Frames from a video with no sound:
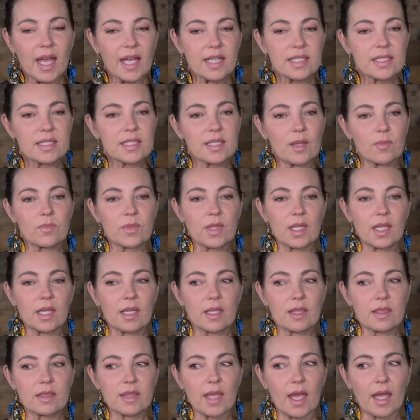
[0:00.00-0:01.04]
that's
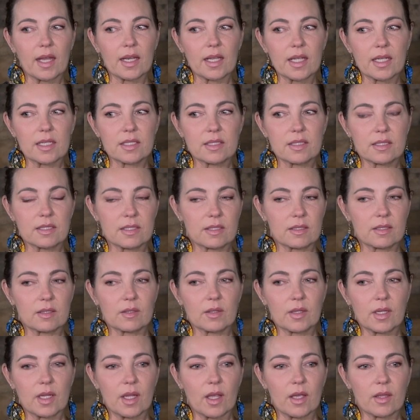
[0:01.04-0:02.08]
something that has
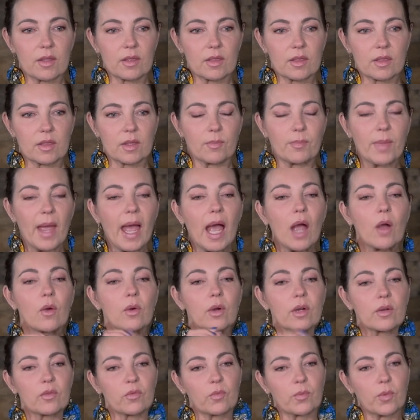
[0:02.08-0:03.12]
the
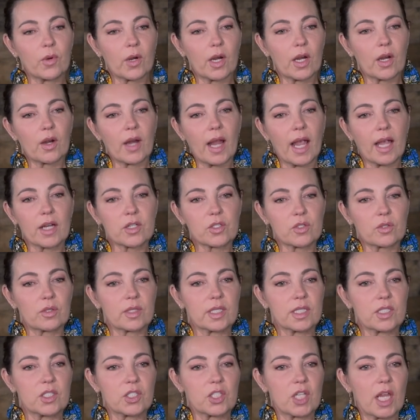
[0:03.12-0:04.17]
power of prayer
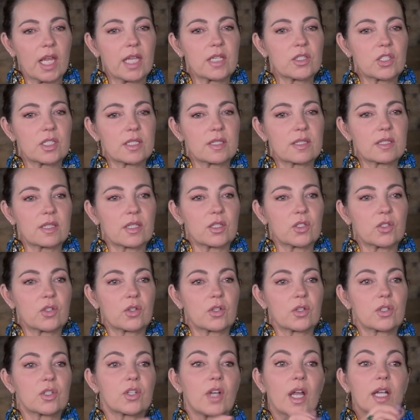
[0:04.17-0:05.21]
actually changes the
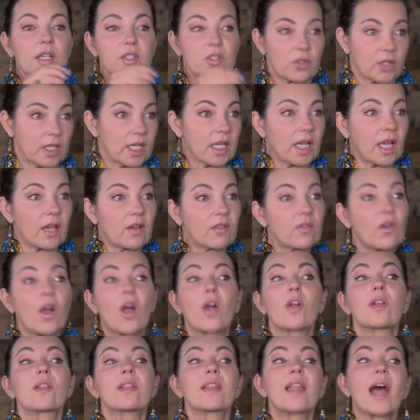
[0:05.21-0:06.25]
trajectory of
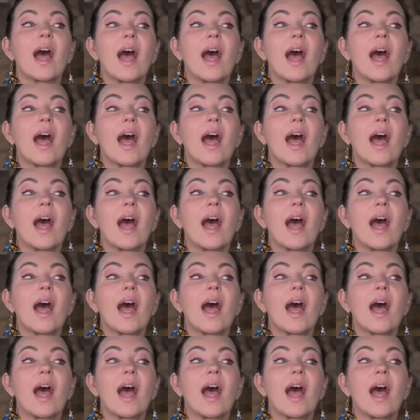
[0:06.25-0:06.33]
our